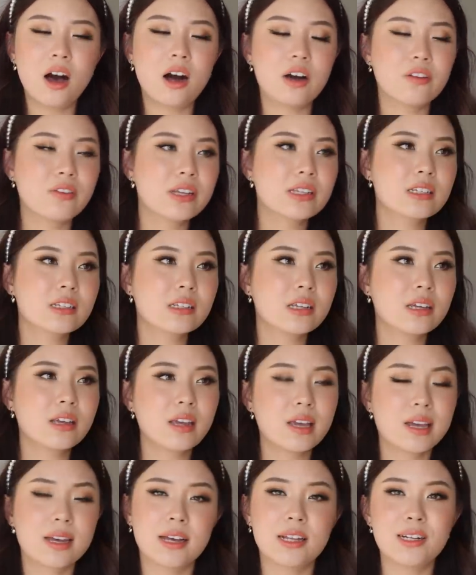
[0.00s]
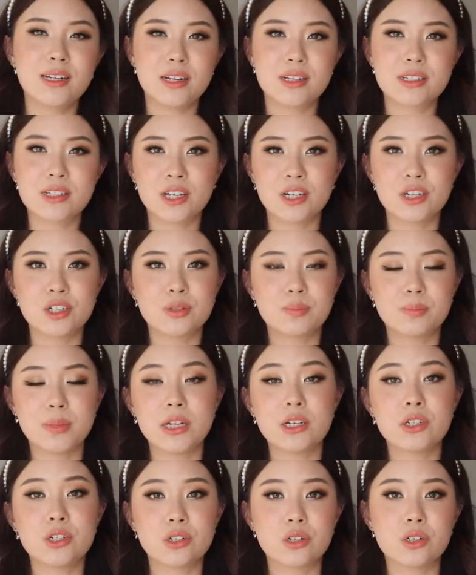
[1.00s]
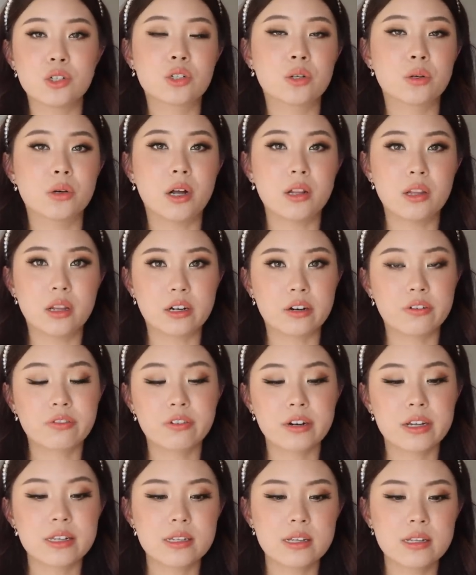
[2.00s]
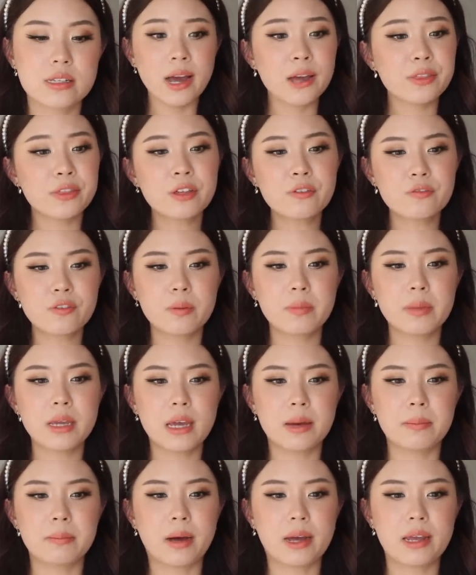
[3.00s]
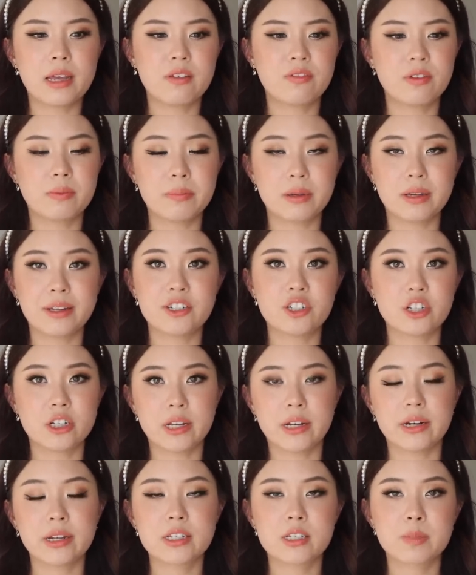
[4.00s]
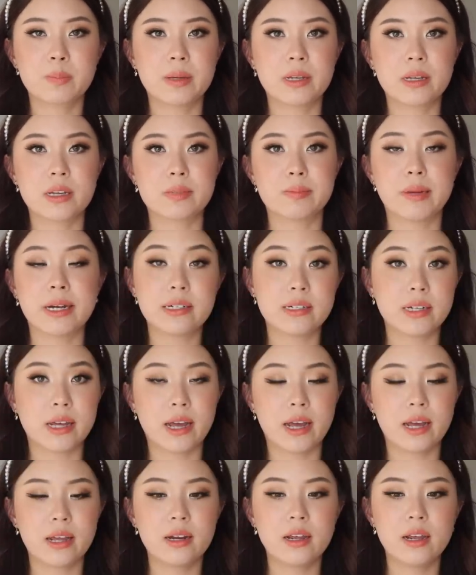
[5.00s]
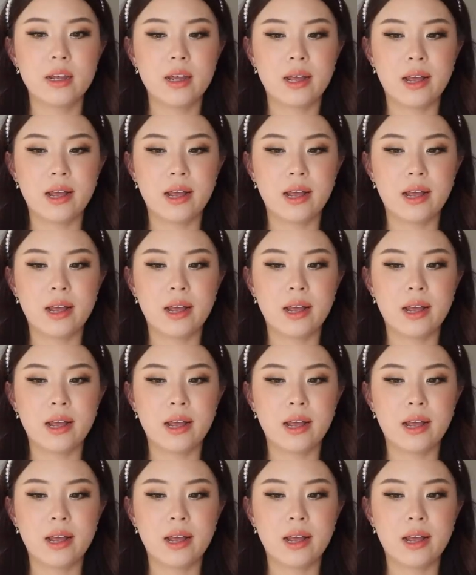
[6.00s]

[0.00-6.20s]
Obviously, hair loss can be due to a lot of reasons. I think for me, it might even be genetics because my dad